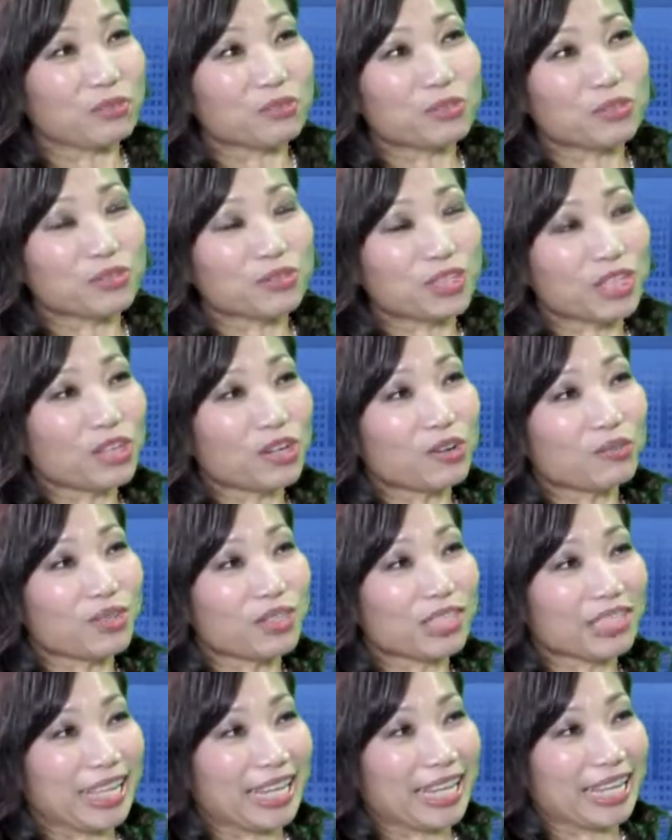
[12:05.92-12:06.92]
if you think of
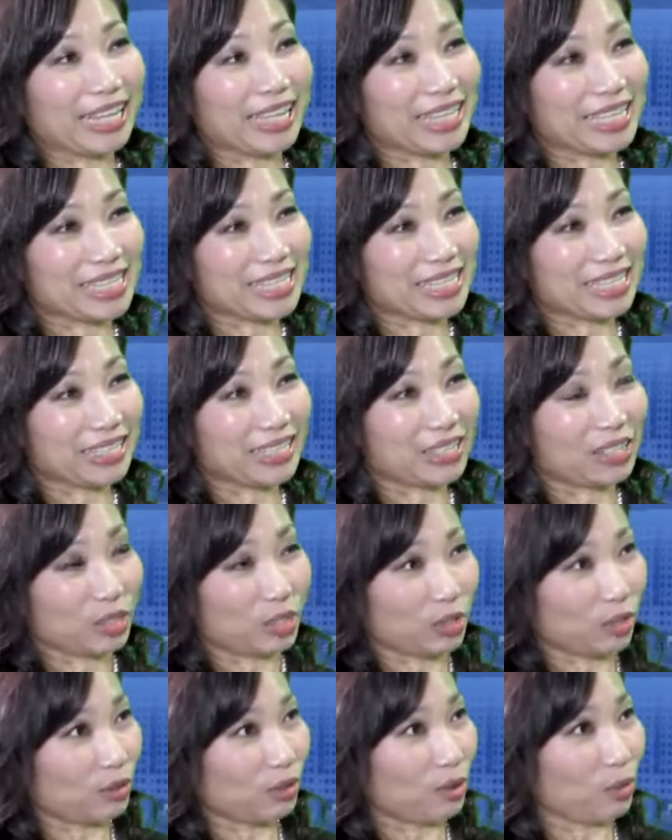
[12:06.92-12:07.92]
it as uh,
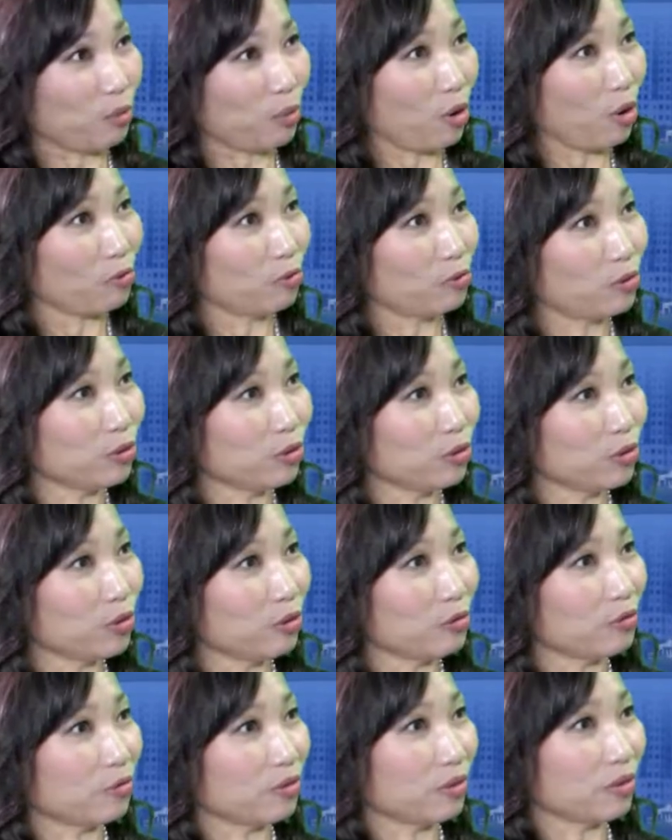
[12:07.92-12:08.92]
a
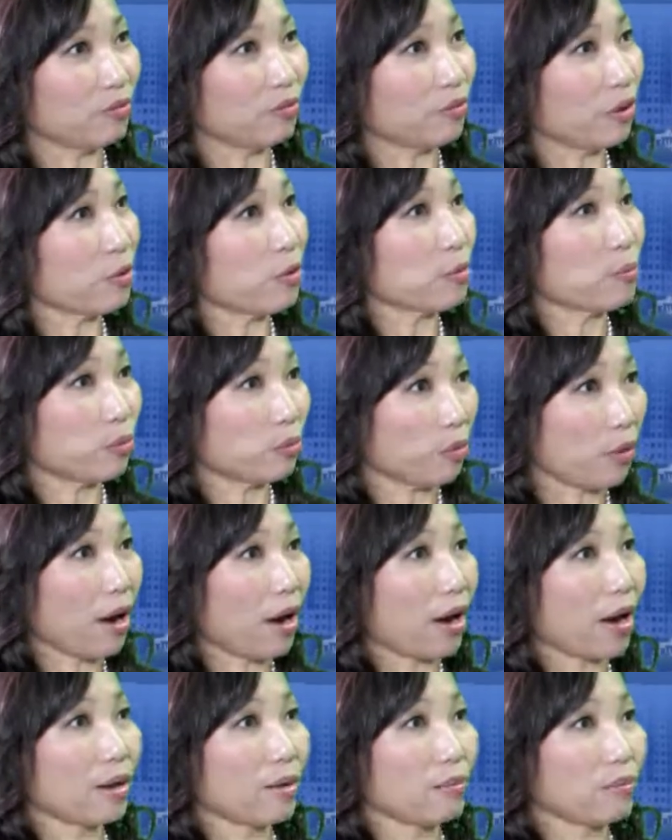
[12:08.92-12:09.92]
portfolio of uh, very
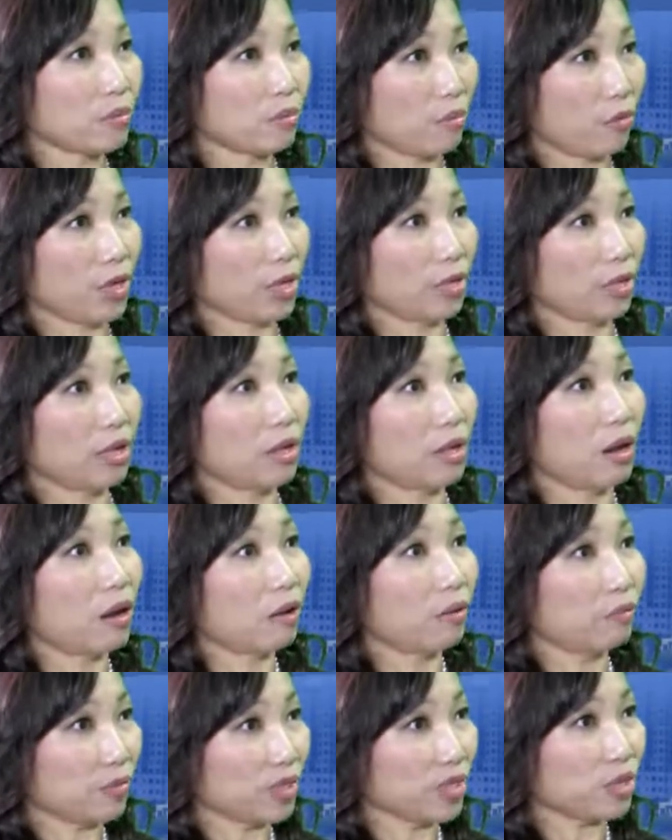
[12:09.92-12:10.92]
prime grade A
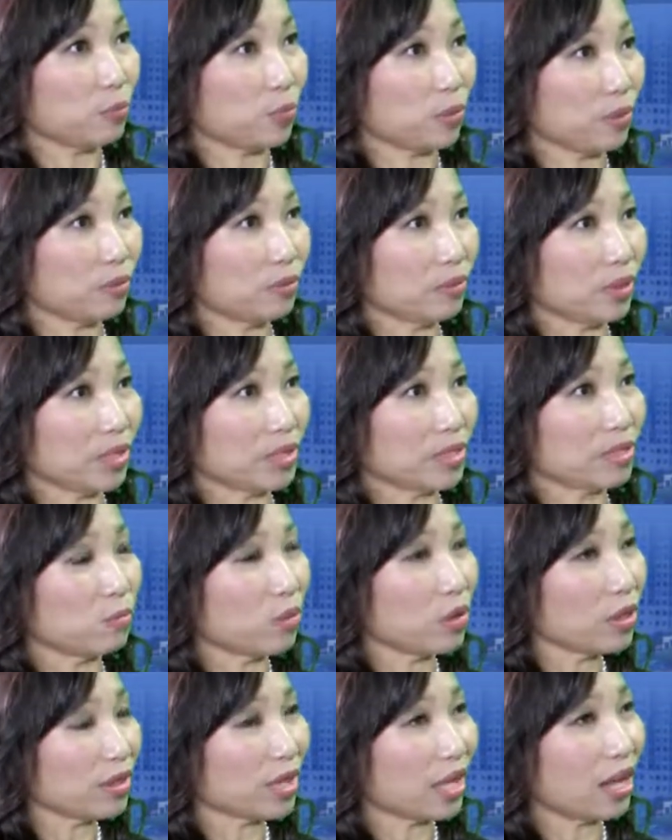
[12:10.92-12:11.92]
office buildings,
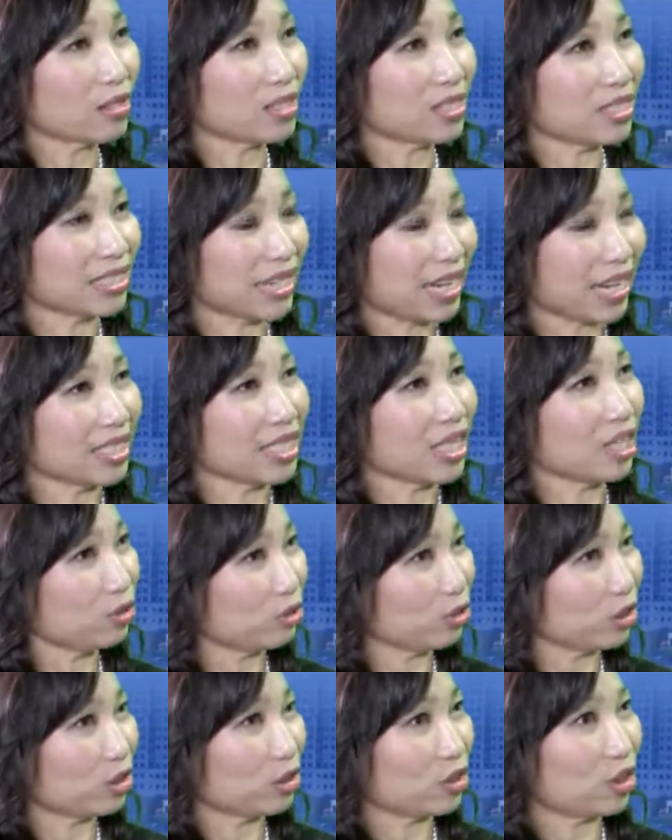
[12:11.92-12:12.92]

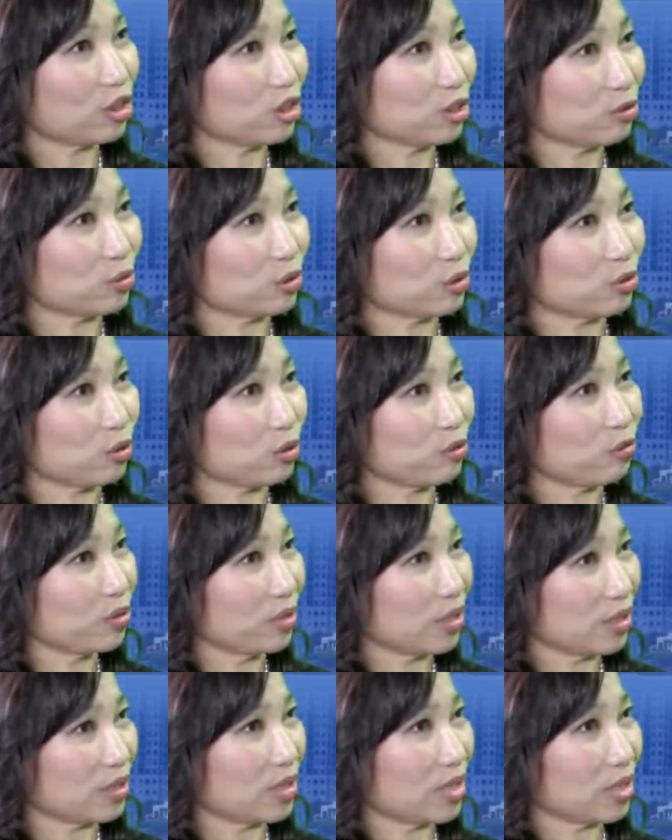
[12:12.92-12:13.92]
$1,900 per square
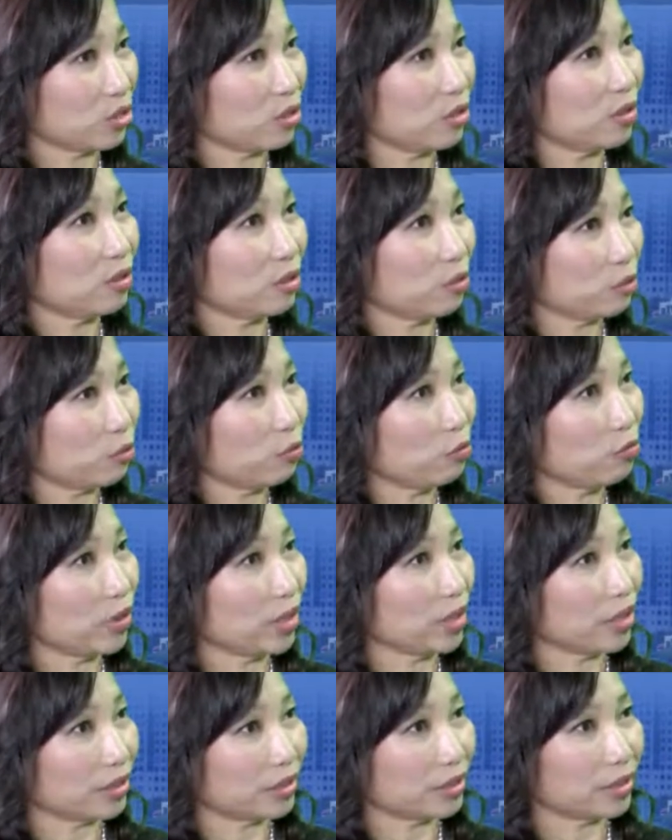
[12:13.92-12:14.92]
foot is actually a low
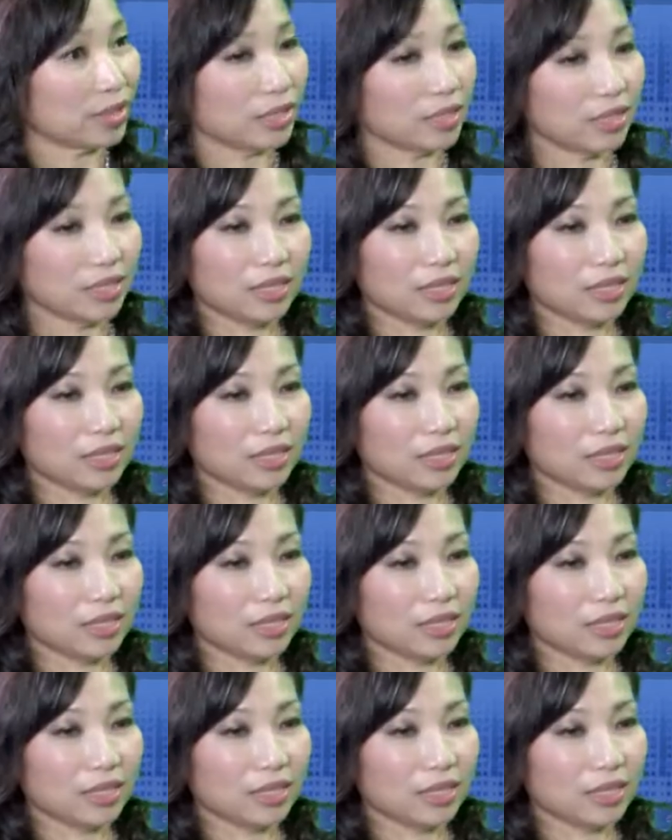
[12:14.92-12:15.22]
figure.